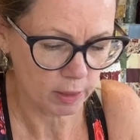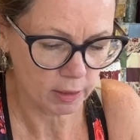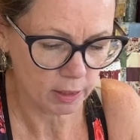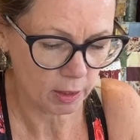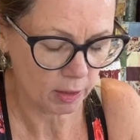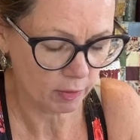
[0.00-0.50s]

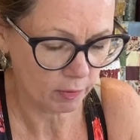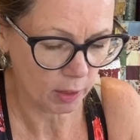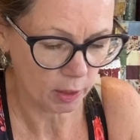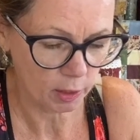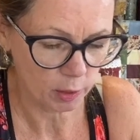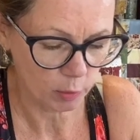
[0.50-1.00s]
don't have a
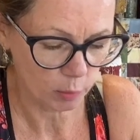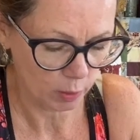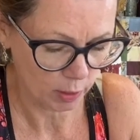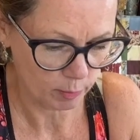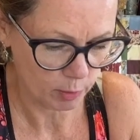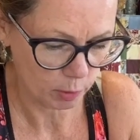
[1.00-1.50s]
clue
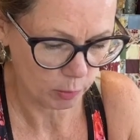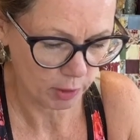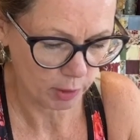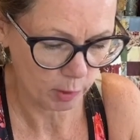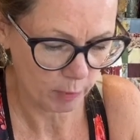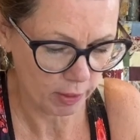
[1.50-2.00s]
what I'm
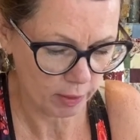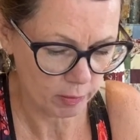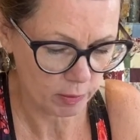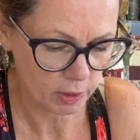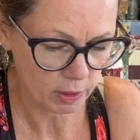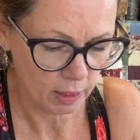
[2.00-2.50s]
talking
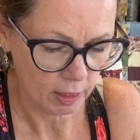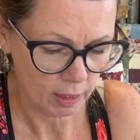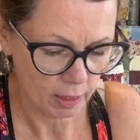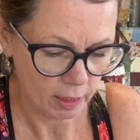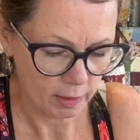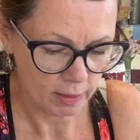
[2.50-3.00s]
about,
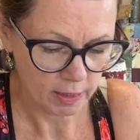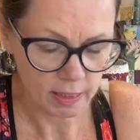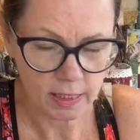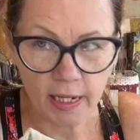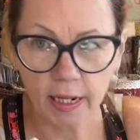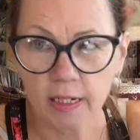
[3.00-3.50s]
this
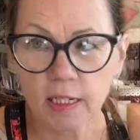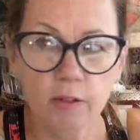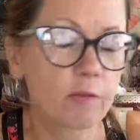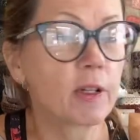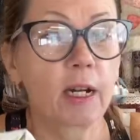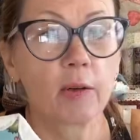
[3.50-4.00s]
is a hexie
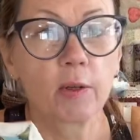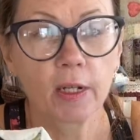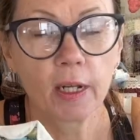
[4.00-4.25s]
flower.